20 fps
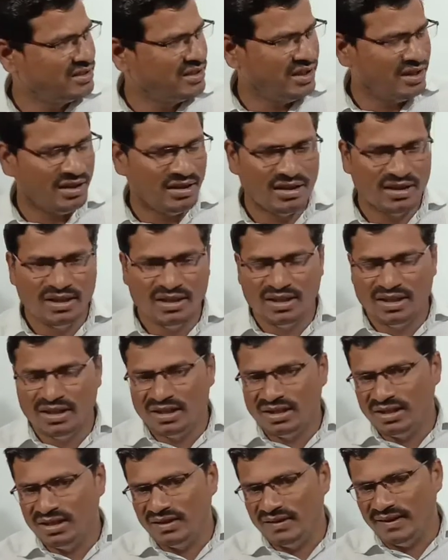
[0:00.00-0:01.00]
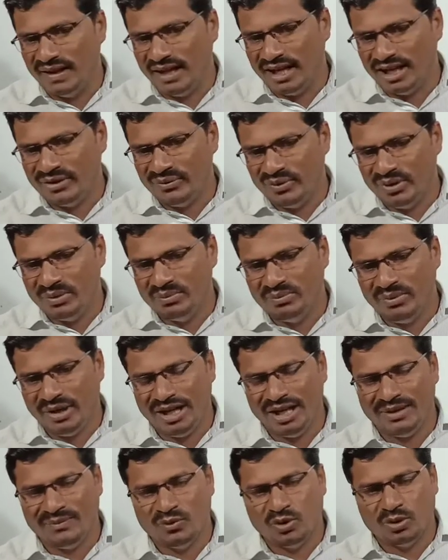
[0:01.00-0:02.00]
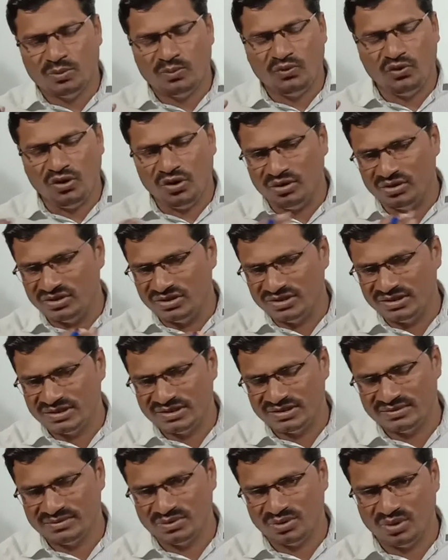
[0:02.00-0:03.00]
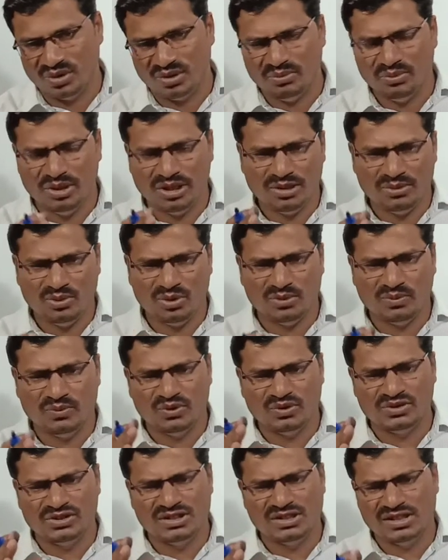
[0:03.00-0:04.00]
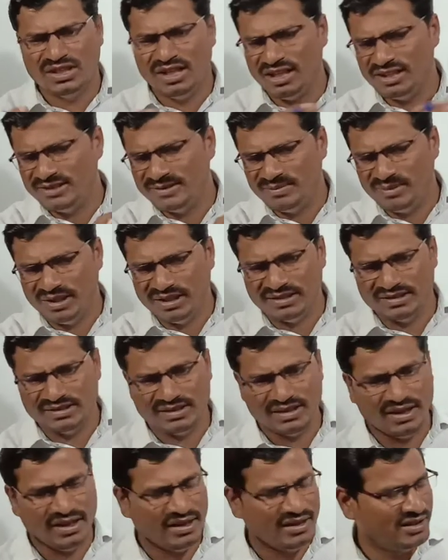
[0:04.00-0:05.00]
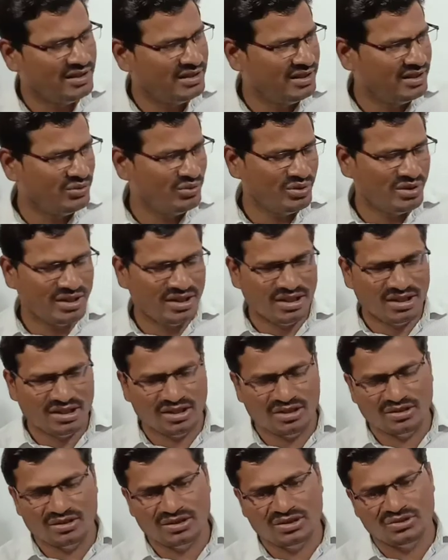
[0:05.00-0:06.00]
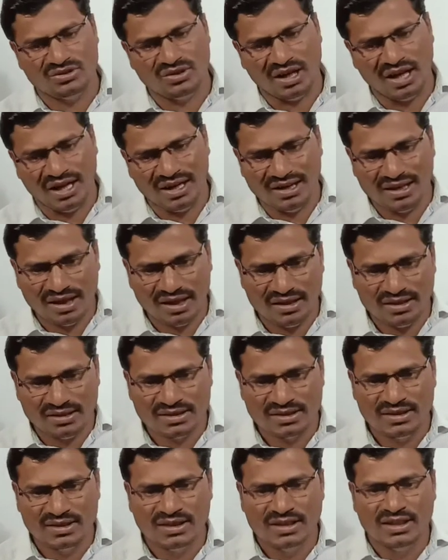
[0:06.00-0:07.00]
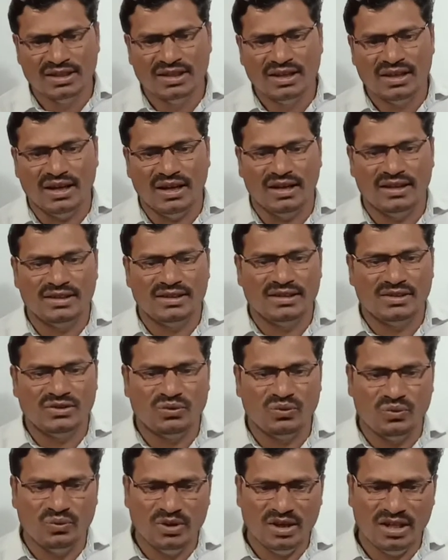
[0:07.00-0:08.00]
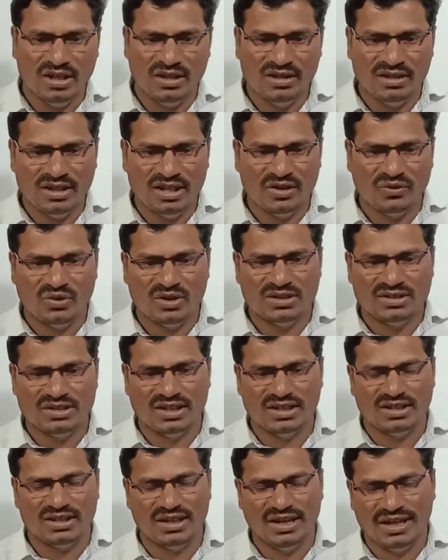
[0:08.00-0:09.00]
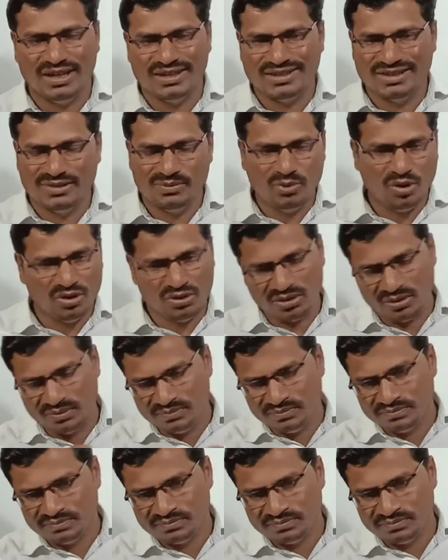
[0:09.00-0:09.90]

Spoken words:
that larvae metamorphosis takes place, and they will get converted into adult, and when they will settle at the bottom.